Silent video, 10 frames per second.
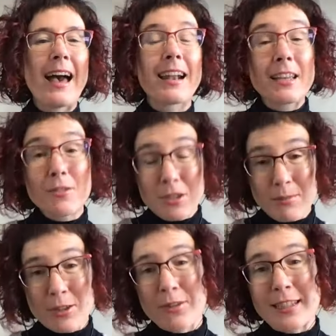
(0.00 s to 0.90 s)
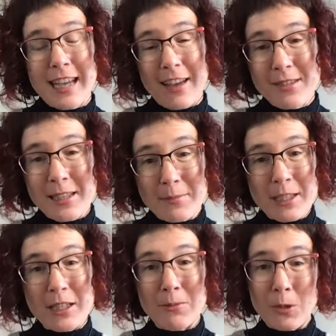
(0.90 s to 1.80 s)
and I usually would try to have some
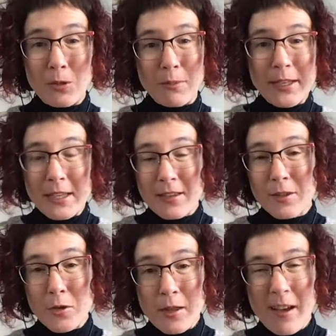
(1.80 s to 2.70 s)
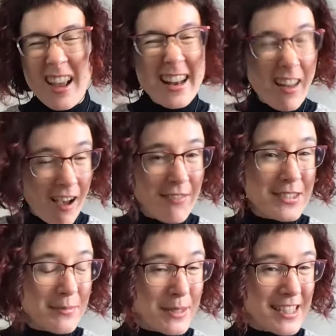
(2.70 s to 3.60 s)
knitting with me. You, it'll
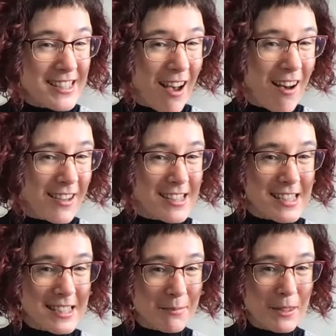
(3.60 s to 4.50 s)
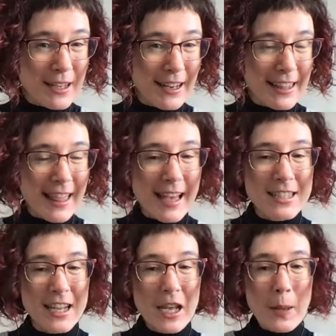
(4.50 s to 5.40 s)
often be socks, something like that.